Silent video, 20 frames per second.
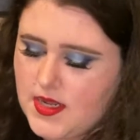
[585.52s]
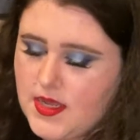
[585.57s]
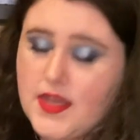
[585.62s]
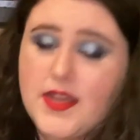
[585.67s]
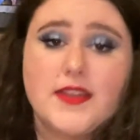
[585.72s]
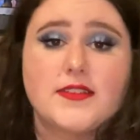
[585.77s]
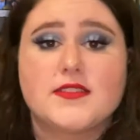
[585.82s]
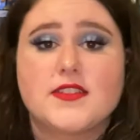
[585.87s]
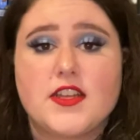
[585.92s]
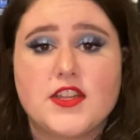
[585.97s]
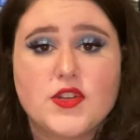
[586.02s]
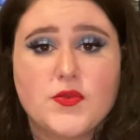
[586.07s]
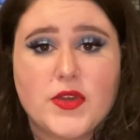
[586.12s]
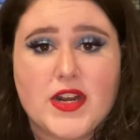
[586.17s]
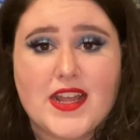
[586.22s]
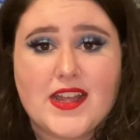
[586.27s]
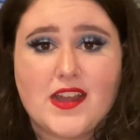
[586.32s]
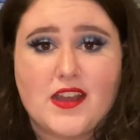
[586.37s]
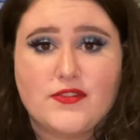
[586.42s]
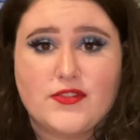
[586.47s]
is another one
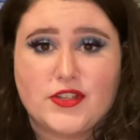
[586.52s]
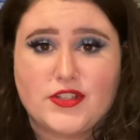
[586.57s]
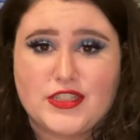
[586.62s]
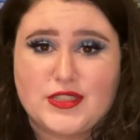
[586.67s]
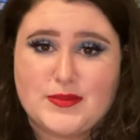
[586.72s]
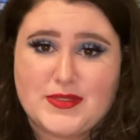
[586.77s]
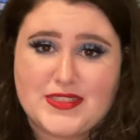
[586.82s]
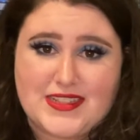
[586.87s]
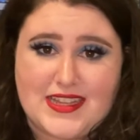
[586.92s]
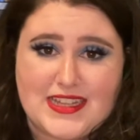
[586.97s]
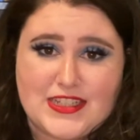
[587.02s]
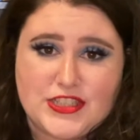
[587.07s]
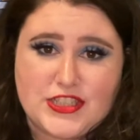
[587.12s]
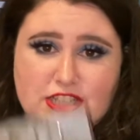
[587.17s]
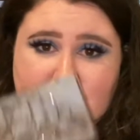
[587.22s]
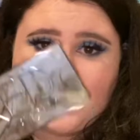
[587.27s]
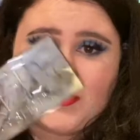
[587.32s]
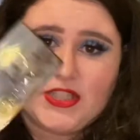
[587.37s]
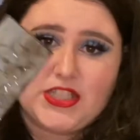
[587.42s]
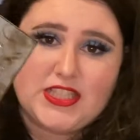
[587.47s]
I got for Christmas last
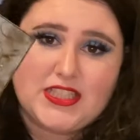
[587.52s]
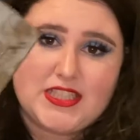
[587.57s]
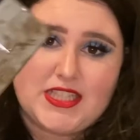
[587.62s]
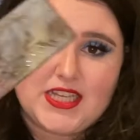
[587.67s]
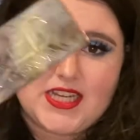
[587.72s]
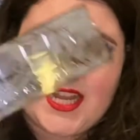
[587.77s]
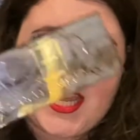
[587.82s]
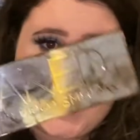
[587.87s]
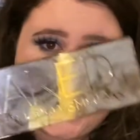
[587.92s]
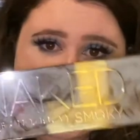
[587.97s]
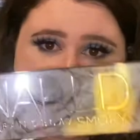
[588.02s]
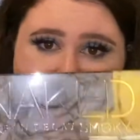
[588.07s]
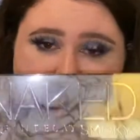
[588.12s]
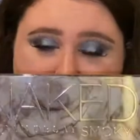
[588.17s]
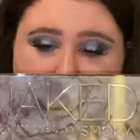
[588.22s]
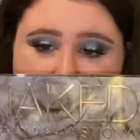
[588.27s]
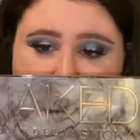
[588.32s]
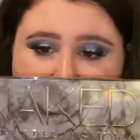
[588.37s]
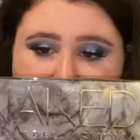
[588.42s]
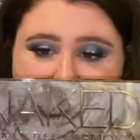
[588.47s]
year, which is the Naked
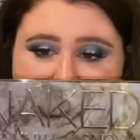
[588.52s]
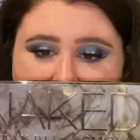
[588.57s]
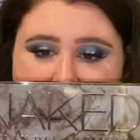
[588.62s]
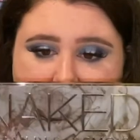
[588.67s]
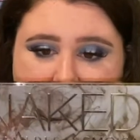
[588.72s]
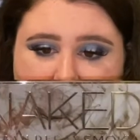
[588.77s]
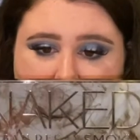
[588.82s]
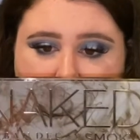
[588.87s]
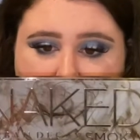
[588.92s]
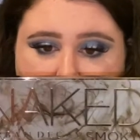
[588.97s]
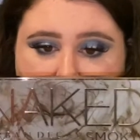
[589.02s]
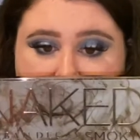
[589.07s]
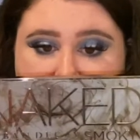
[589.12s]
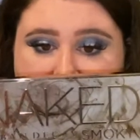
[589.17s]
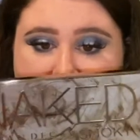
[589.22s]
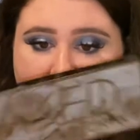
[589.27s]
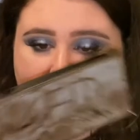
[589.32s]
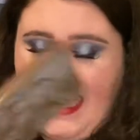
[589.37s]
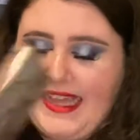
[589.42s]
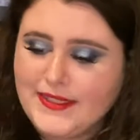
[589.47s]
Smoky Eye from Urban
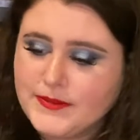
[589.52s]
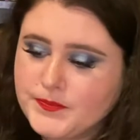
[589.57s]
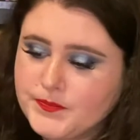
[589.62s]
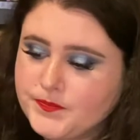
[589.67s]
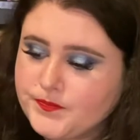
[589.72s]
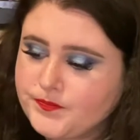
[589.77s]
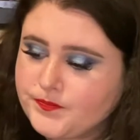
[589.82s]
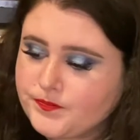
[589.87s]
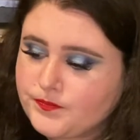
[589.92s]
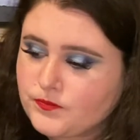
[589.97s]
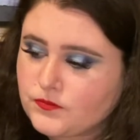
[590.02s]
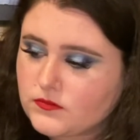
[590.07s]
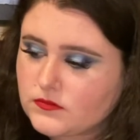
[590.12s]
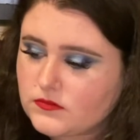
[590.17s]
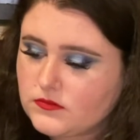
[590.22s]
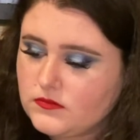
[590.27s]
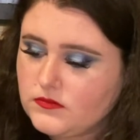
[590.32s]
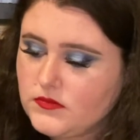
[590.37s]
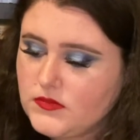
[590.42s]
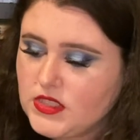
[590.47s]
Decay.
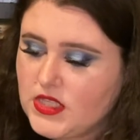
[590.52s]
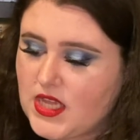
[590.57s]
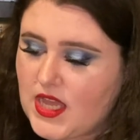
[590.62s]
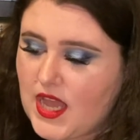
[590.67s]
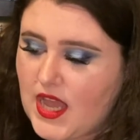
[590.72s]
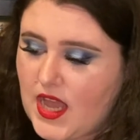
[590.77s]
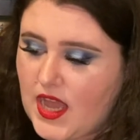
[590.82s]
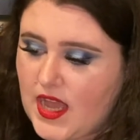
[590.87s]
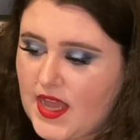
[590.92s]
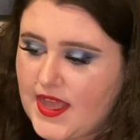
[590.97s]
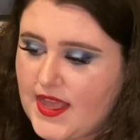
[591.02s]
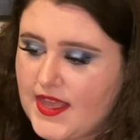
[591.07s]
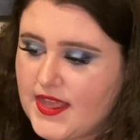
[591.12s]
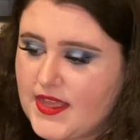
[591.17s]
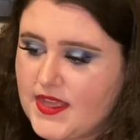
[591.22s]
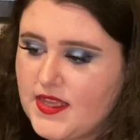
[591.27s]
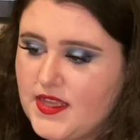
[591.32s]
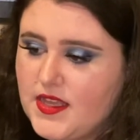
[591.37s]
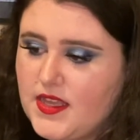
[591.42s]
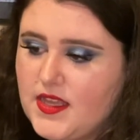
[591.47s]

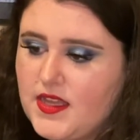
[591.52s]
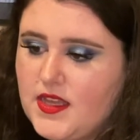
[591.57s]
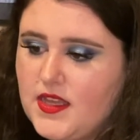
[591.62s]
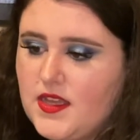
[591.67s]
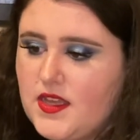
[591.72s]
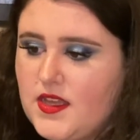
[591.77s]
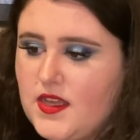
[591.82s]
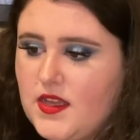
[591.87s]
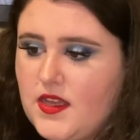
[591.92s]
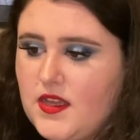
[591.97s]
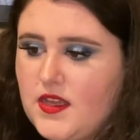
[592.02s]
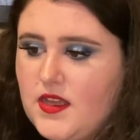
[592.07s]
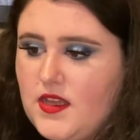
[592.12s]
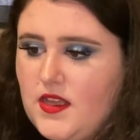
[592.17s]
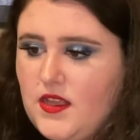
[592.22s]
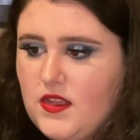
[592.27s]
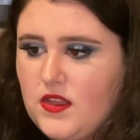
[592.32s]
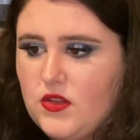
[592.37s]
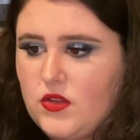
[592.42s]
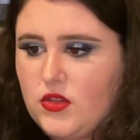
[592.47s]
I
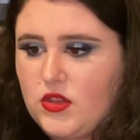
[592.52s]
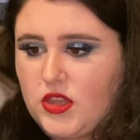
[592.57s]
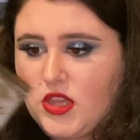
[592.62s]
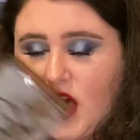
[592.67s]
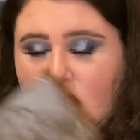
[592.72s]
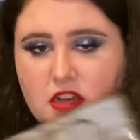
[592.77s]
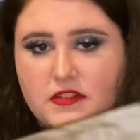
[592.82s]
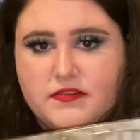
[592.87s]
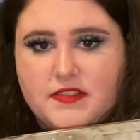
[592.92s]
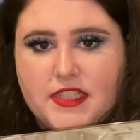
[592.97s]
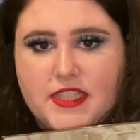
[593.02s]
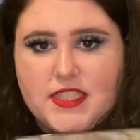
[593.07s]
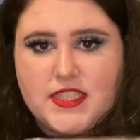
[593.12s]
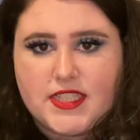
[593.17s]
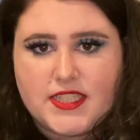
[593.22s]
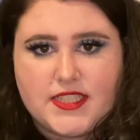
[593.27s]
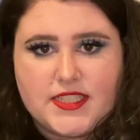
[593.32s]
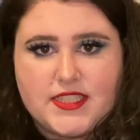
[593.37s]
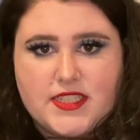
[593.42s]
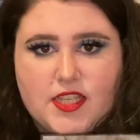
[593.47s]
Love
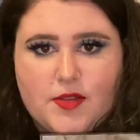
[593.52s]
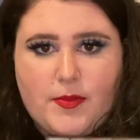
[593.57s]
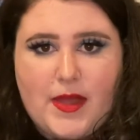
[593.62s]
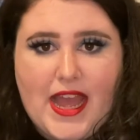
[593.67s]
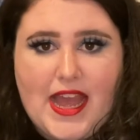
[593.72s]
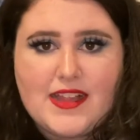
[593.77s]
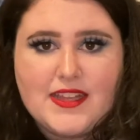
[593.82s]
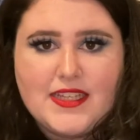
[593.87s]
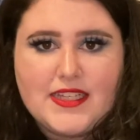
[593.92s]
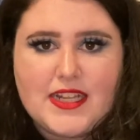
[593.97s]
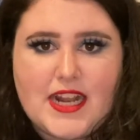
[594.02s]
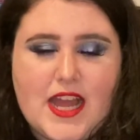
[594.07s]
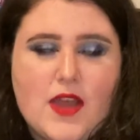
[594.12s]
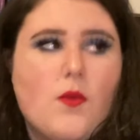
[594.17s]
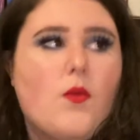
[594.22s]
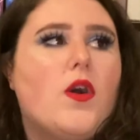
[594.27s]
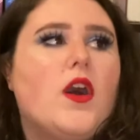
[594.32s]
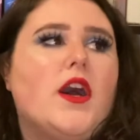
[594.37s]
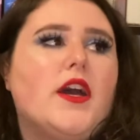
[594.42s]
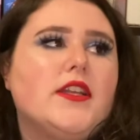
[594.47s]
this palette. I
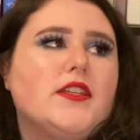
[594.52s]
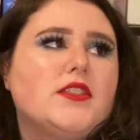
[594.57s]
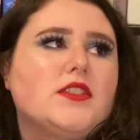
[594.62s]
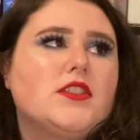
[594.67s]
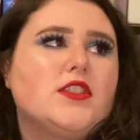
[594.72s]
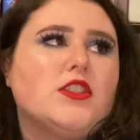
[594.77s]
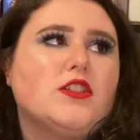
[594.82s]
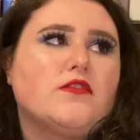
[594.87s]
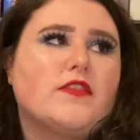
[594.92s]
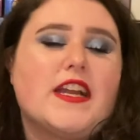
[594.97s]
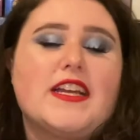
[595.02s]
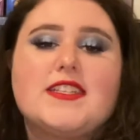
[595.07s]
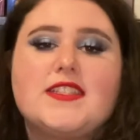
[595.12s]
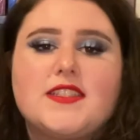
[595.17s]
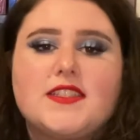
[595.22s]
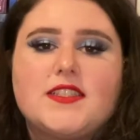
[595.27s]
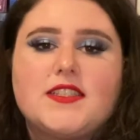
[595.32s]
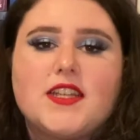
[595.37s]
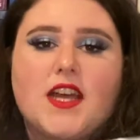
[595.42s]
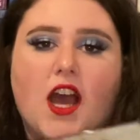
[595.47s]
want the
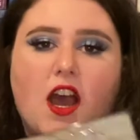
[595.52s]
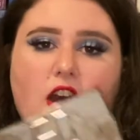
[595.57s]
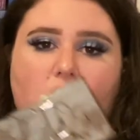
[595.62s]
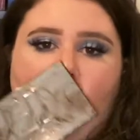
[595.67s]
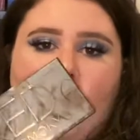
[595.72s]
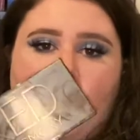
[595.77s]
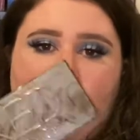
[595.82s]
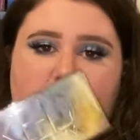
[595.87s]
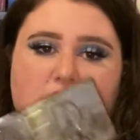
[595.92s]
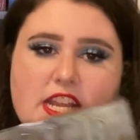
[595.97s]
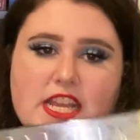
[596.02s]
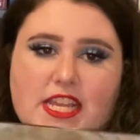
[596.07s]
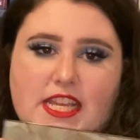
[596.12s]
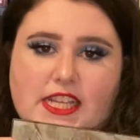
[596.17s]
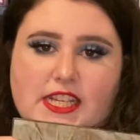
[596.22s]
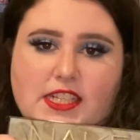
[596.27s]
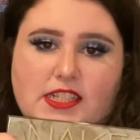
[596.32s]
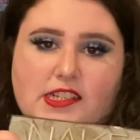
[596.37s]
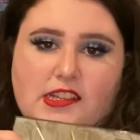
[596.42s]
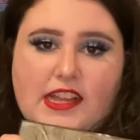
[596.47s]
rest of the
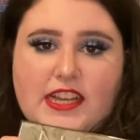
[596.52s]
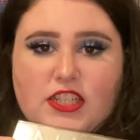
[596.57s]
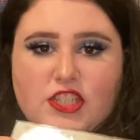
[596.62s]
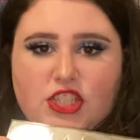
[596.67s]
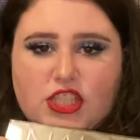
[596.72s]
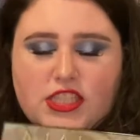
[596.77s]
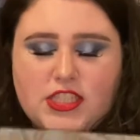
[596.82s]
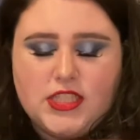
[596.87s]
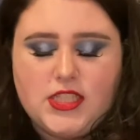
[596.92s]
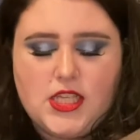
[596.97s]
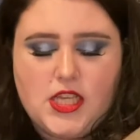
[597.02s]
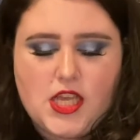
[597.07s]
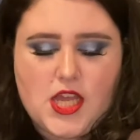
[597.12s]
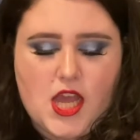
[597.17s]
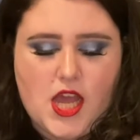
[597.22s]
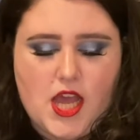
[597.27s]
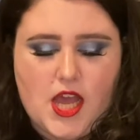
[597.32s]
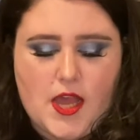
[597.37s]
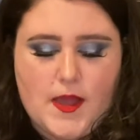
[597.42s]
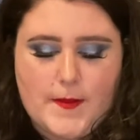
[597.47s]
Naked collection.
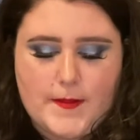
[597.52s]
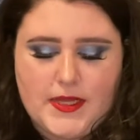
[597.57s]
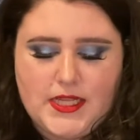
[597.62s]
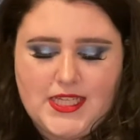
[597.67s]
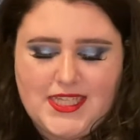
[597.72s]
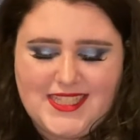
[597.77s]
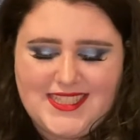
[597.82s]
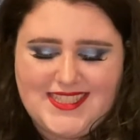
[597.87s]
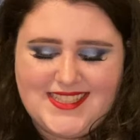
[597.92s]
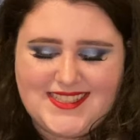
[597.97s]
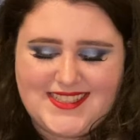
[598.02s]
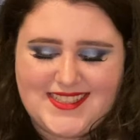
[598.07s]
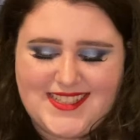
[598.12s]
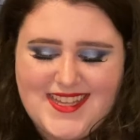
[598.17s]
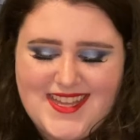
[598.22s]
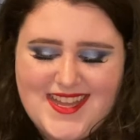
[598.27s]
But